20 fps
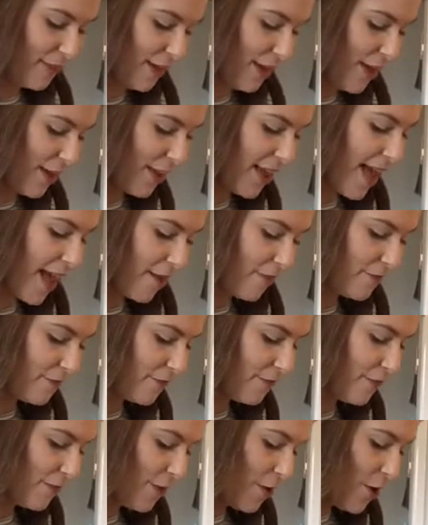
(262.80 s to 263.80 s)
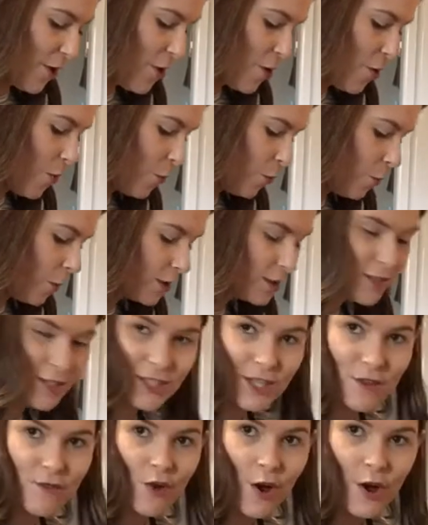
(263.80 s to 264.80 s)
Okay,
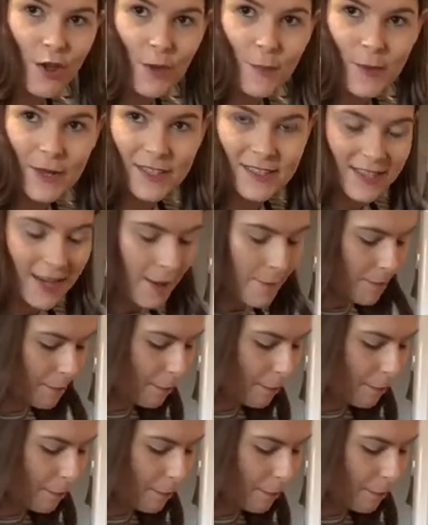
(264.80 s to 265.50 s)
once you've got your butter,